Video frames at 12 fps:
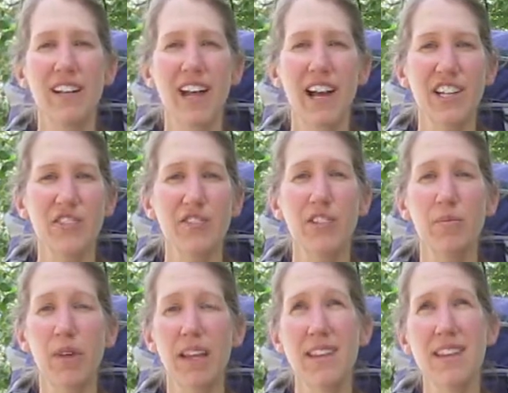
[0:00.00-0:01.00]
and Oxford,
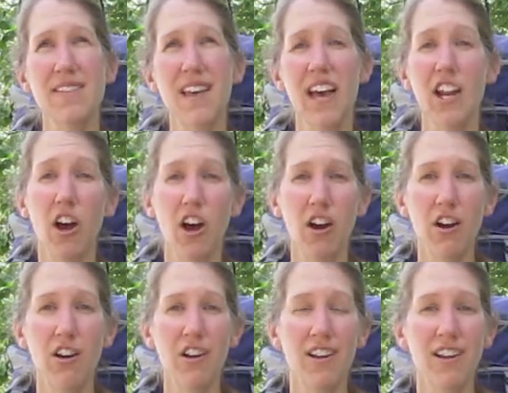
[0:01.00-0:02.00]
making that
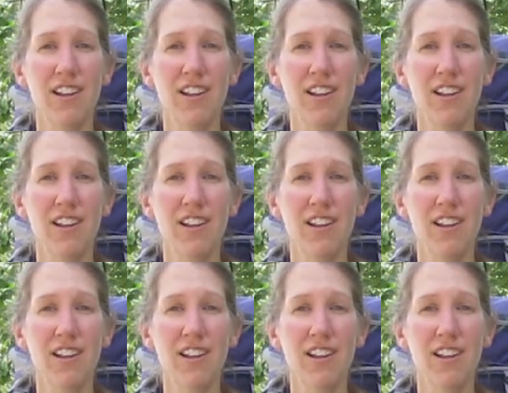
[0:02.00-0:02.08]
our